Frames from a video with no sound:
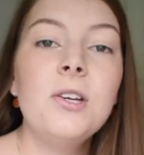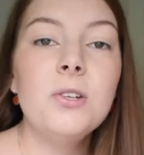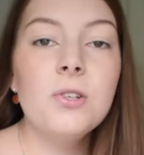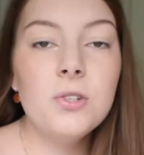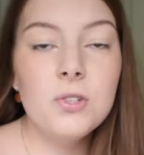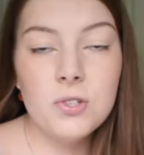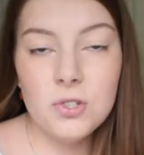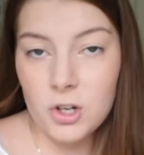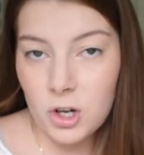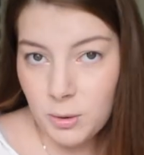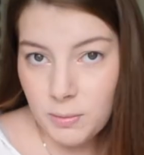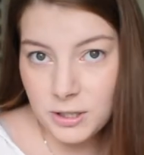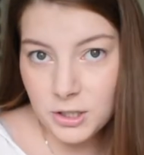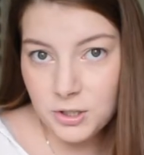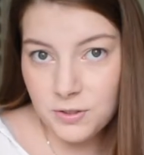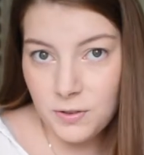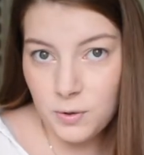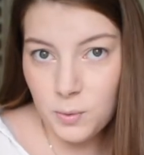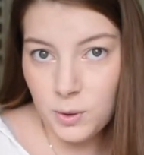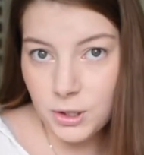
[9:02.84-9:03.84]
you so
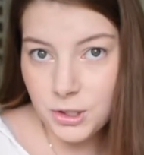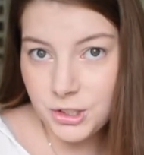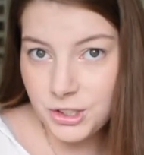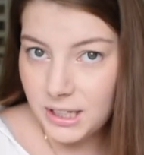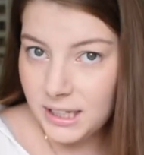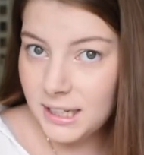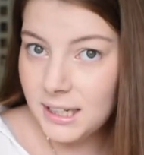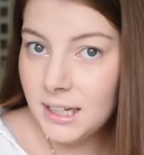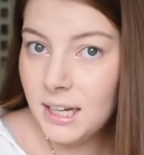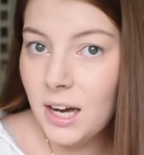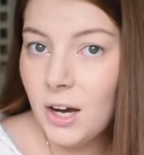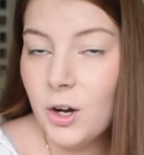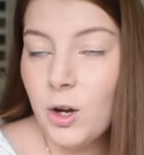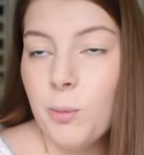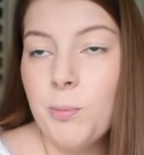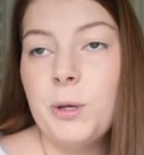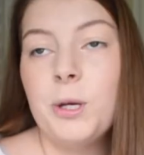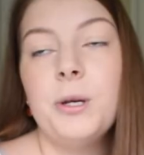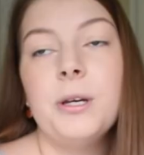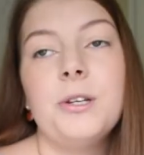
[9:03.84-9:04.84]
much for watching. I
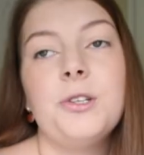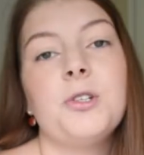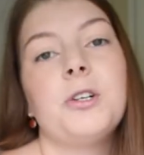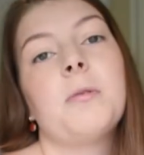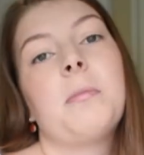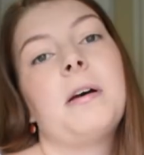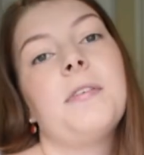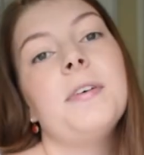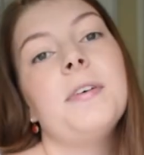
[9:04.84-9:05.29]
hope you enjoyed my